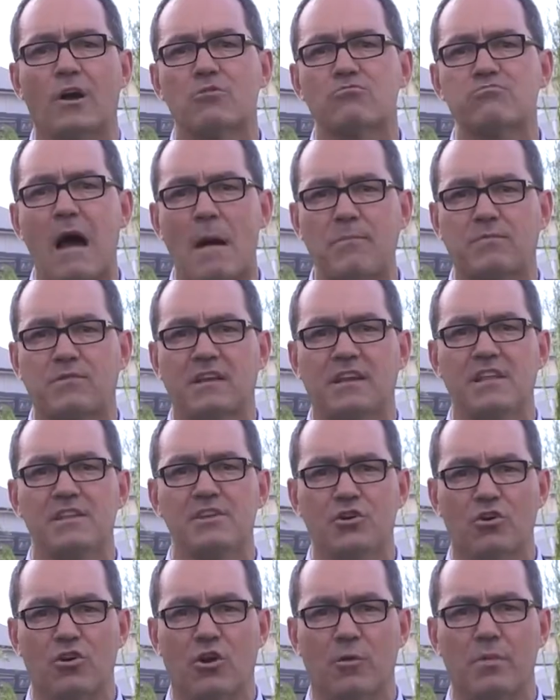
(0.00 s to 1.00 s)
erupted in
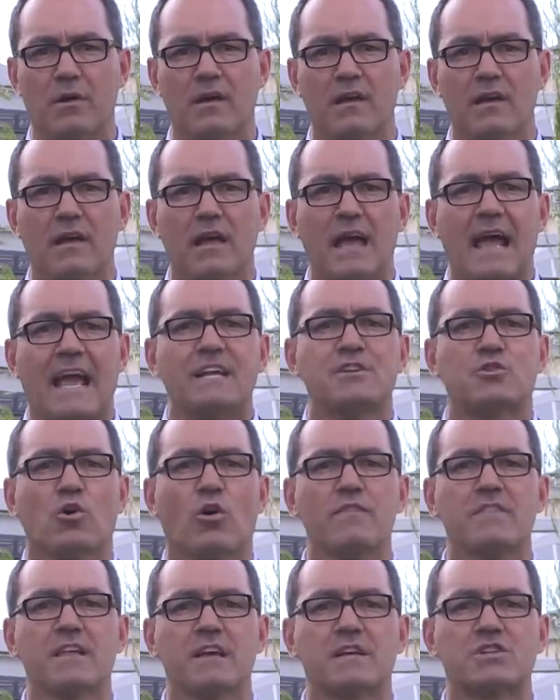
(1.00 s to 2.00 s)
Europe. He
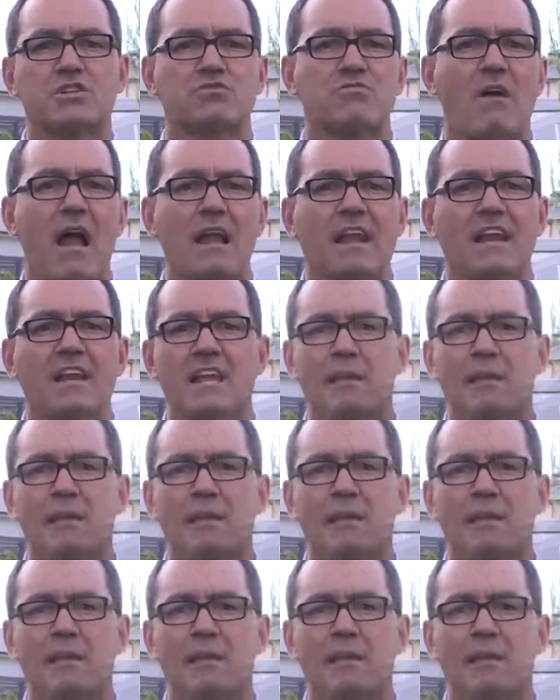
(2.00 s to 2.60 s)
joined the Australian